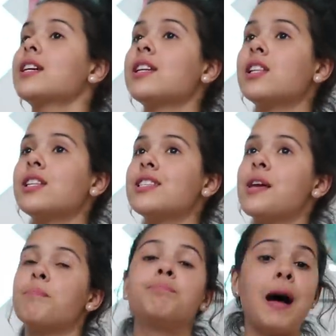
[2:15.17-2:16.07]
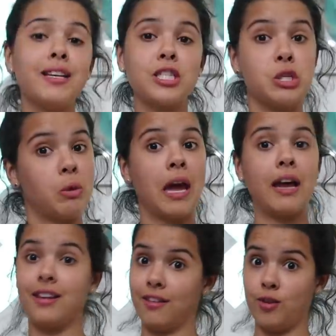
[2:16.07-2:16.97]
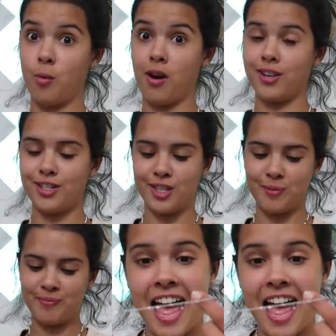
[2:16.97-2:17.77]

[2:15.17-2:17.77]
technically see it, but you can if you wanted to.